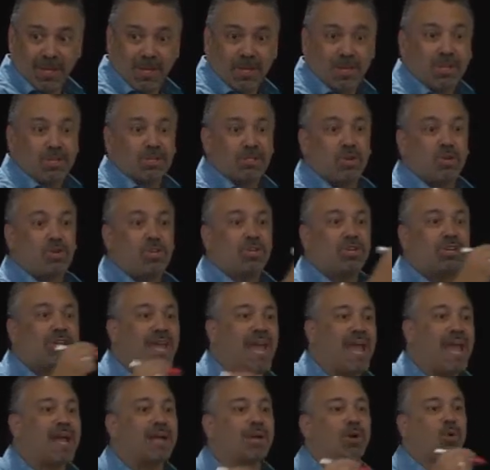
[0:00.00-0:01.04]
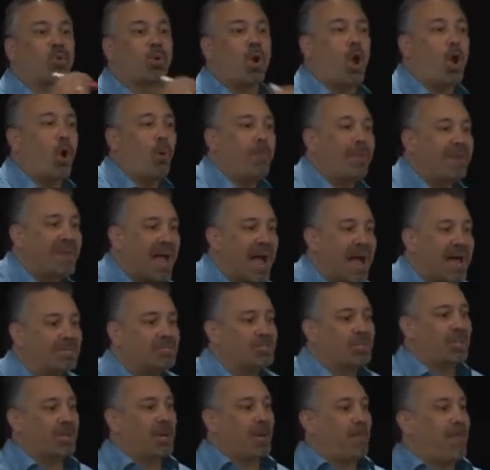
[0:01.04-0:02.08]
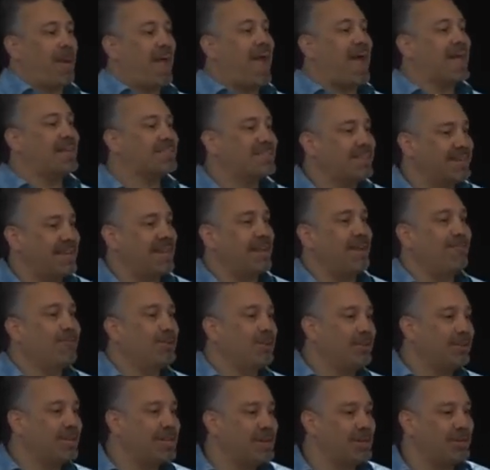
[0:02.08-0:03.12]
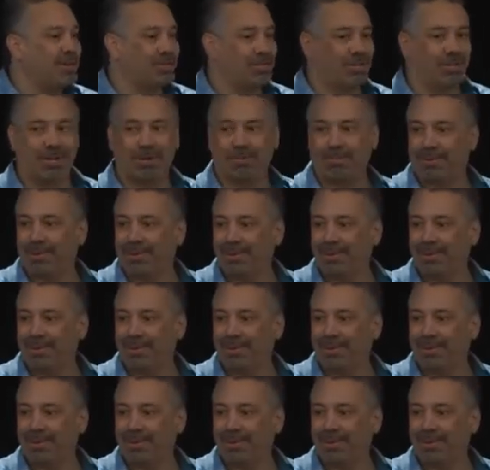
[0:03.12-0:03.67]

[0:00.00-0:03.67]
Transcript: So you can't grow beyond your capacity of your leadership.